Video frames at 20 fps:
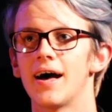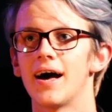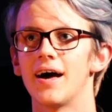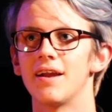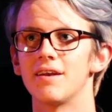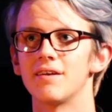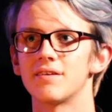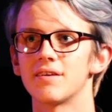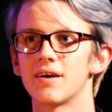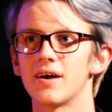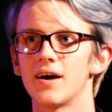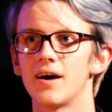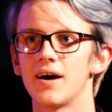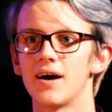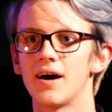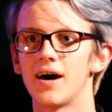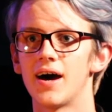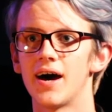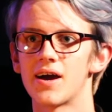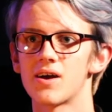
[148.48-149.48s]
and
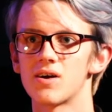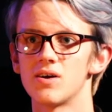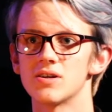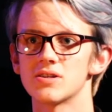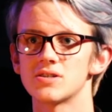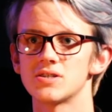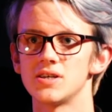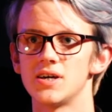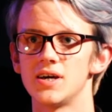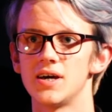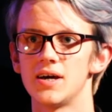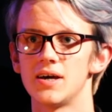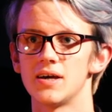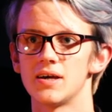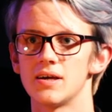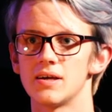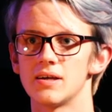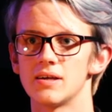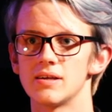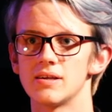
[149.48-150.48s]
I got to
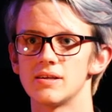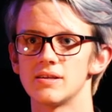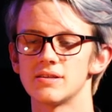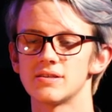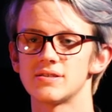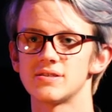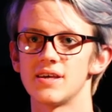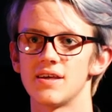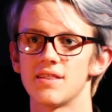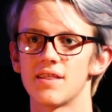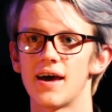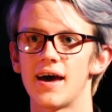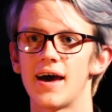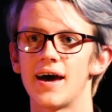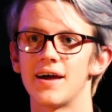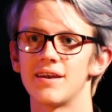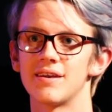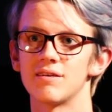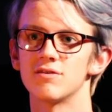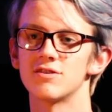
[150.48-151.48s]
sit there,
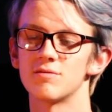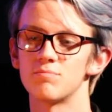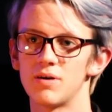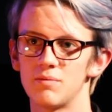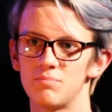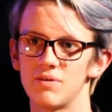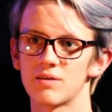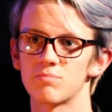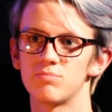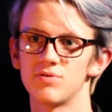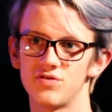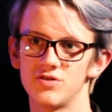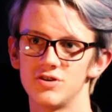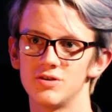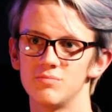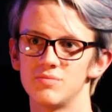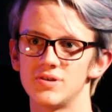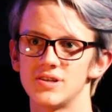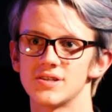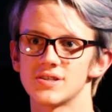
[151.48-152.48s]
and it was a public
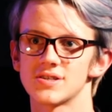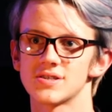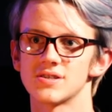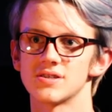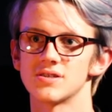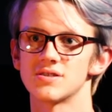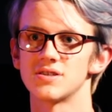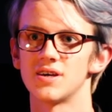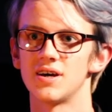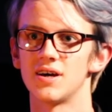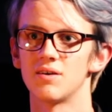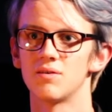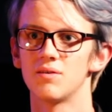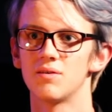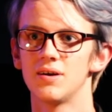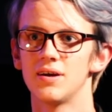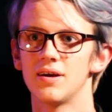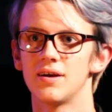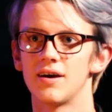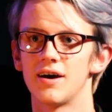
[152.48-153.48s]
performance, so
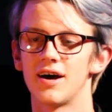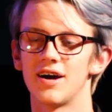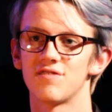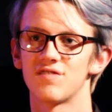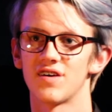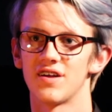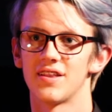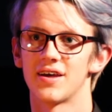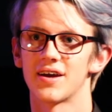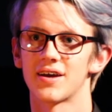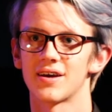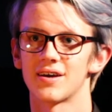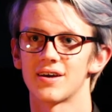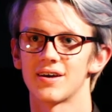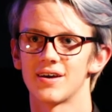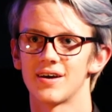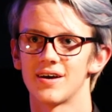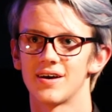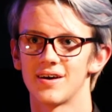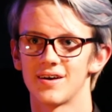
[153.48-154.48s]
I felt like
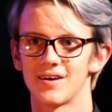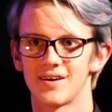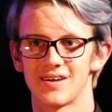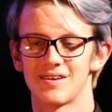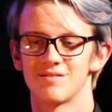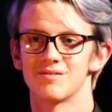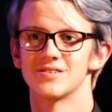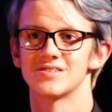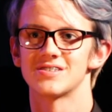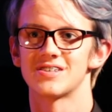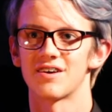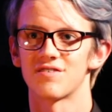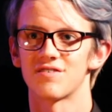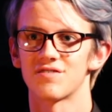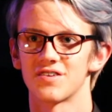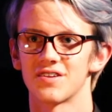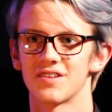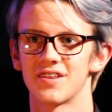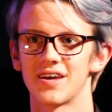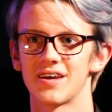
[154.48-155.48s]
it was
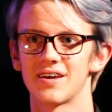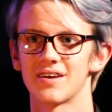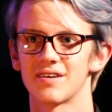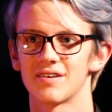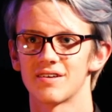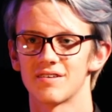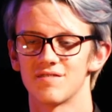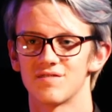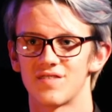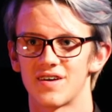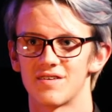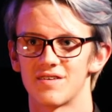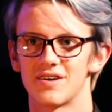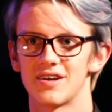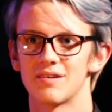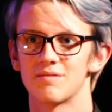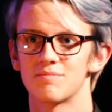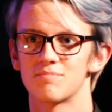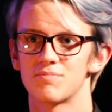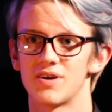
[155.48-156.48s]
definitely
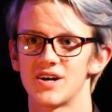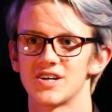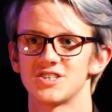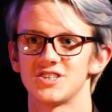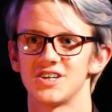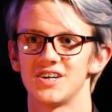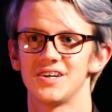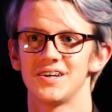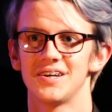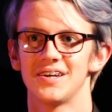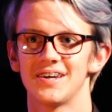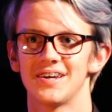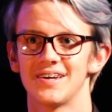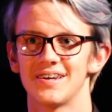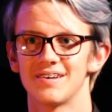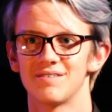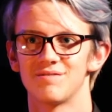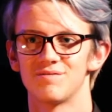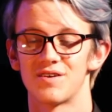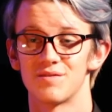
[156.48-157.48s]
very pressure,
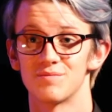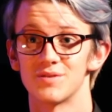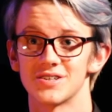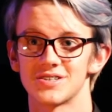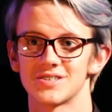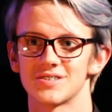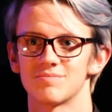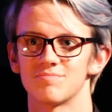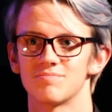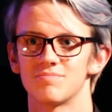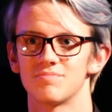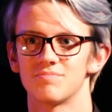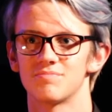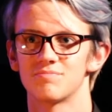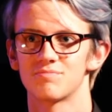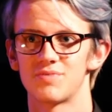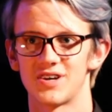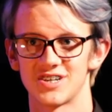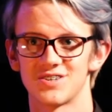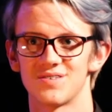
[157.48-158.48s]
very much
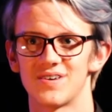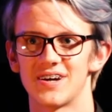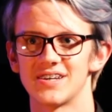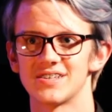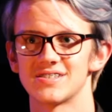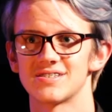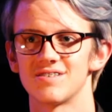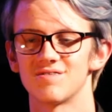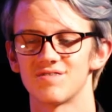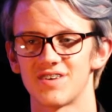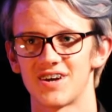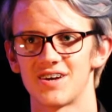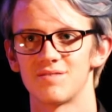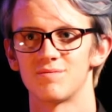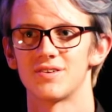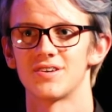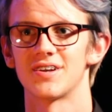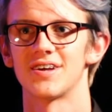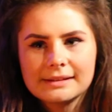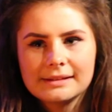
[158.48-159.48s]
pressurized
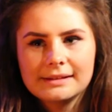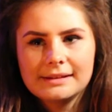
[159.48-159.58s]
environment.